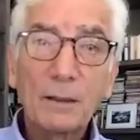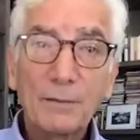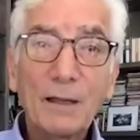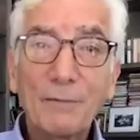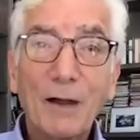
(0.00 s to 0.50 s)

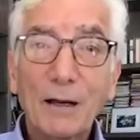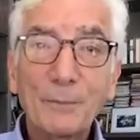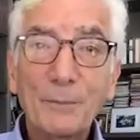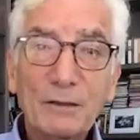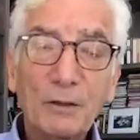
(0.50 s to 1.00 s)
the
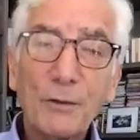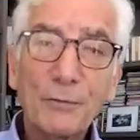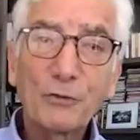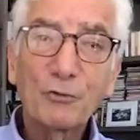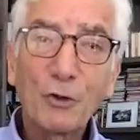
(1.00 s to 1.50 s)
environmental and
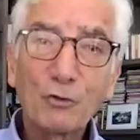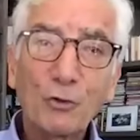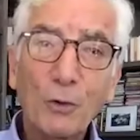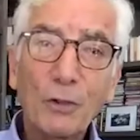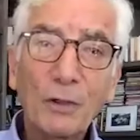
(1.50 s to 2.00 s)
the
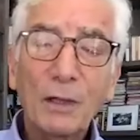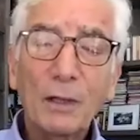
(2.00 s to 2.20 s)
social,